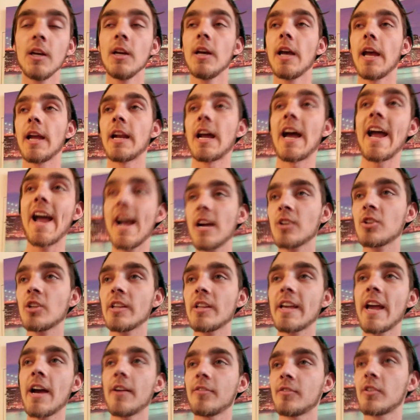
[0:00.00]
And I actually
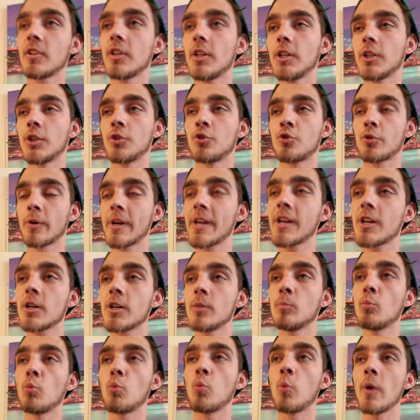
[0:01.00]
have to drink
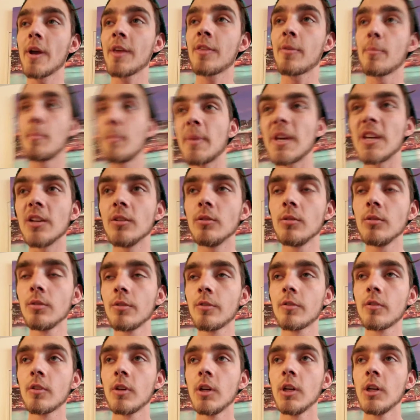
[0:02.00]
them with
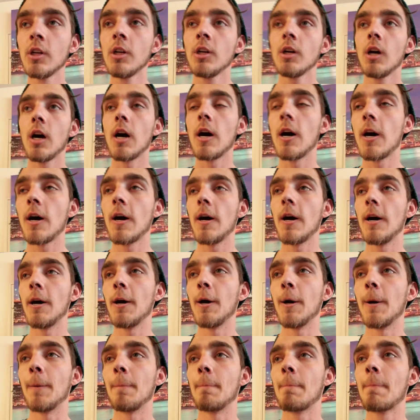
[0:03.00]
meals.
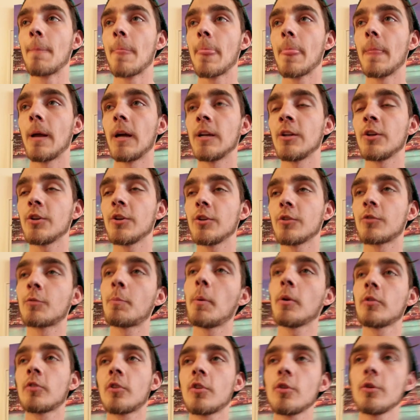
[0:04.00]
I know you're
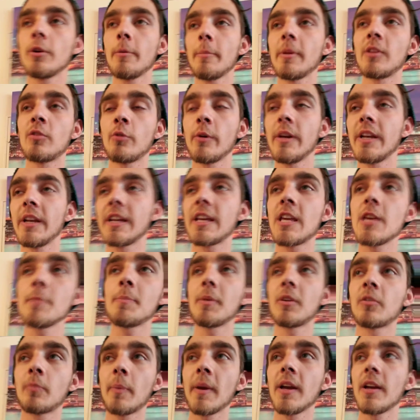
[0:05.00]
supposed to do in between to keep
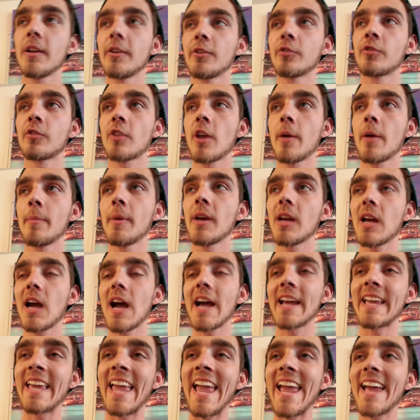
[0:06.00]
expanding your stomach. I
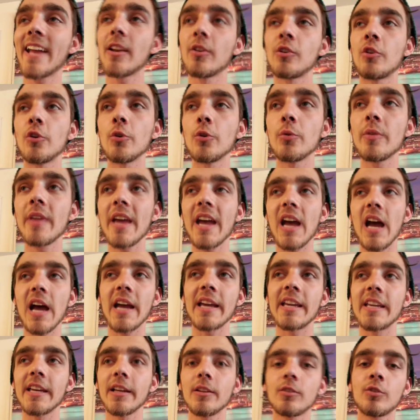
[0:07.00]
can't do that. I
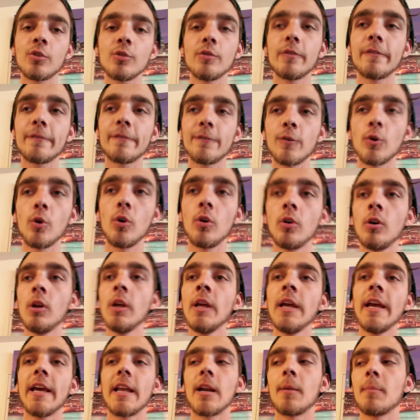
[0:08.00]
get too full
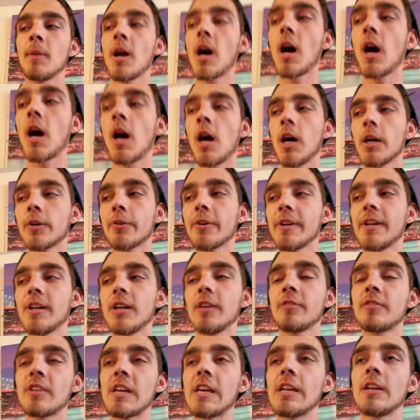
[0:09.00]
and I'm not hungry
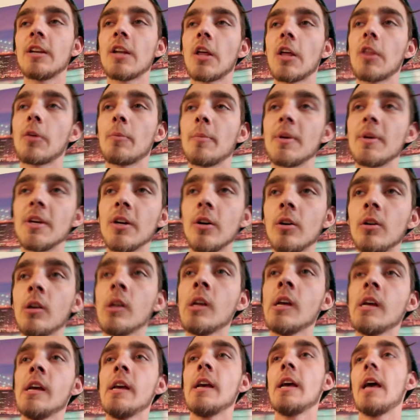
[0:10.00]
enough to eat another meal.
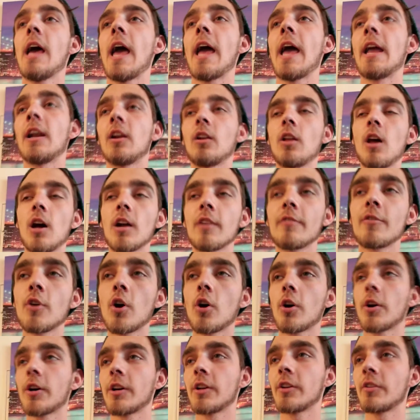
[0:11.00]
And a lot of y'all
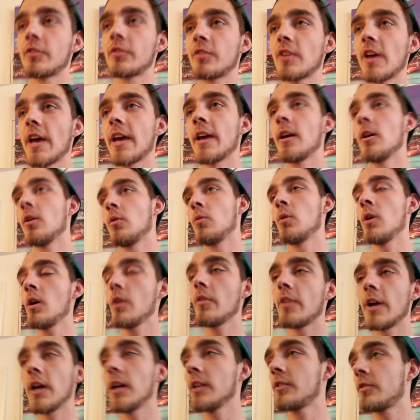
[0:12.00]
are going to say, well,
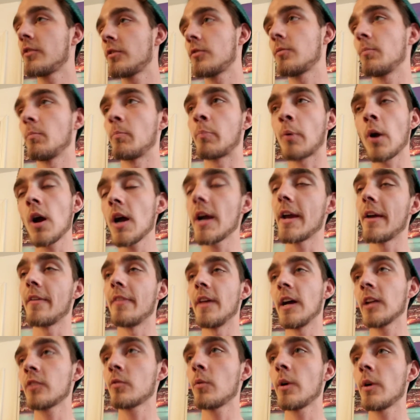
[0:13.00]
that's Brian.
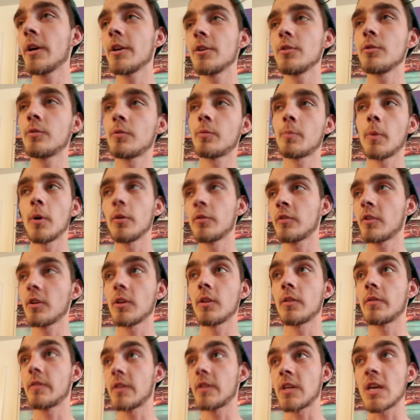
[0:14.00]
That's why you're supposed
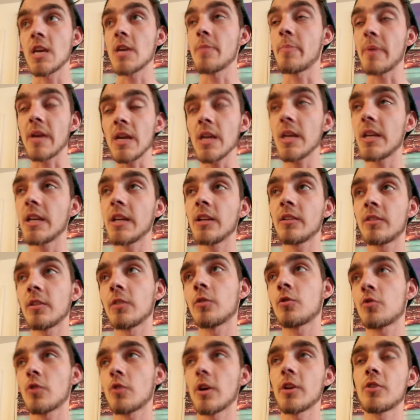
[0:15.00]
to keep eating to
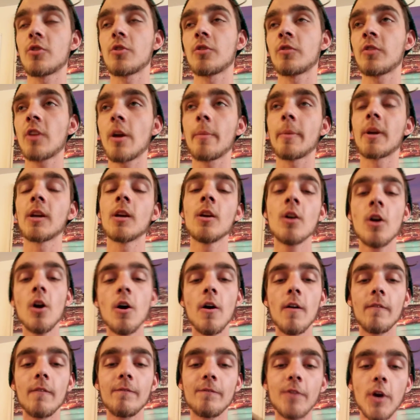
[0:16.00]
stretch your stomach.
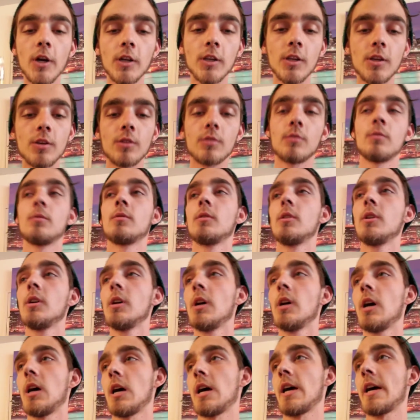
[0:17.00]
Fuck you.
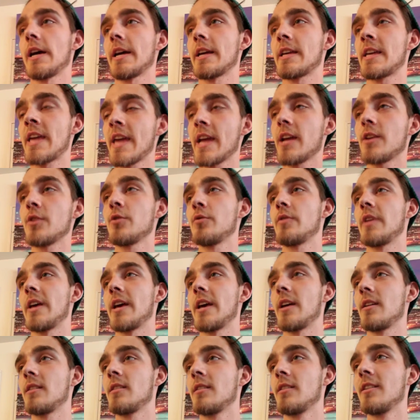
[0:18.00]
I can't do
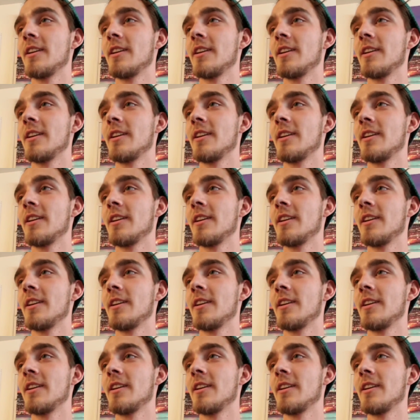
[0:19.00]
that.